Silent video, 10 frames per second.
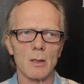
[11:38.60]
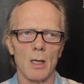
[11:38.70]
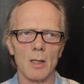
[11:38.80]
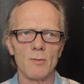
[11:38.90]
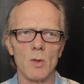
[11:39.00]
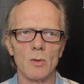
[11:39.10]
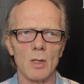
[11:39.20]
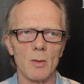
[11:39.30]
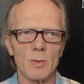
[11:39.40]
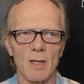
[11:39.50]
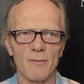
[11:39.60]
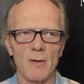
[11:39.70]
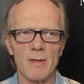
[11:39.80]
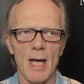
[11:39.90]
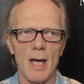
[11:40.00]
kind of knew that there was
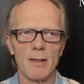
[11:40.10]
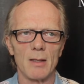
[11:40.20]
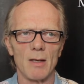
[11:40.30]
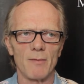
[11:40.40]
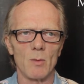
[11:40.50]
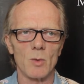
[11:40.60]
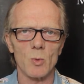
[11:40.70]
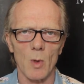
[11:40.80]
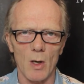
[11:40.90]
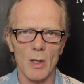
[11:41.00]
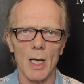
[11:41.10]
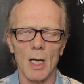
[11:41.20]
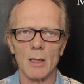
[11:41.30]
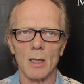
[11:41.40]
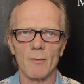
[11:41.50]
nothing there, that nothing was
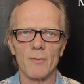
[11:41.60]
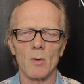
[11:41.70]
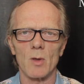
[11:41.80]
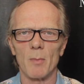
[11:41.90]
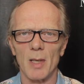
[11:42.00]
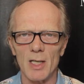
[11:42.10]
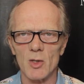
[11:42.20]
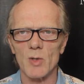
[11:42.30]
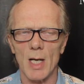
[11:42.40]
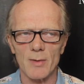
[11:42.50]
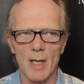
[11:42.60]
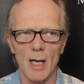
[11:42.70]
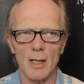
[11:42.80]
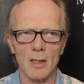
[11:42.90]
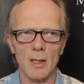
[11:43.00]
working, and I felt completely shut
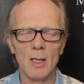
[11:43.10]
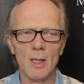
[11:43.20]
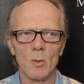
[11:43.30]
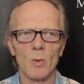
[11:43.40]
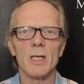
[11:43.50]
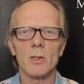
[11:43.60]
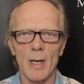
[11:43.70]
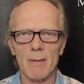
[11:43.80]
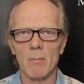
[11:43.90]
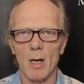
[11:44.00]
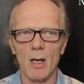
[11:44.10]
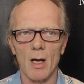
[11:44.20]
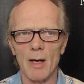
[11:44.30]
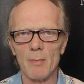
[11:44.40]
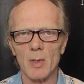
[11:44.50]
down. And I wanted to end my
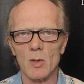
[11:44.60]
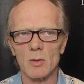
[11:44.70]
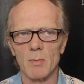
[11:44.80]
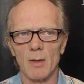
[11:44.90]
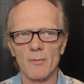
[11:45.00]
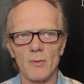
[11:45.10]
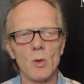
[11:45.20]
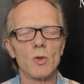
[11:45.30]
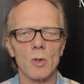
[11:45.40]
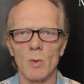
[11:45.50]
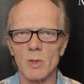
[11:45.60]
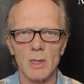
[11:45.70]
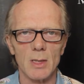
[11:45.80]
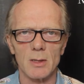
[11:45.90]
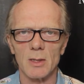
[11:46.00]
life because my future
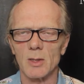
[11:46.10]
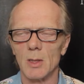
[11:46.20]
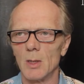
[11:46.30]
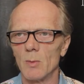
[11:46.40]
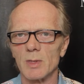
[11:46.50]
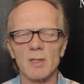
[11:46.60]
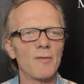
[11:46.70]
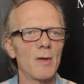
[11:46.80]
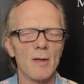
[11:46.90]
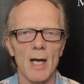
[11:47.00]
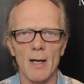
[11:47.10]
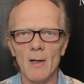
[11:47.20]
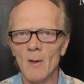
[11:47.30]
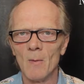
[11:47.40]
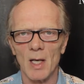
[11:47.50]
wasn't existing, there was nothing there,
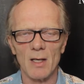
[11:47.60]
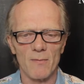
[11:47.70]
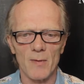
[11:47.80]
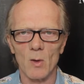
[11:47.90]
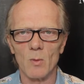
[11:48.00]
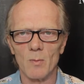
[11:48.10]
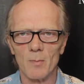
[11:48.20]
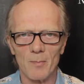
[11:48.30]
and it felt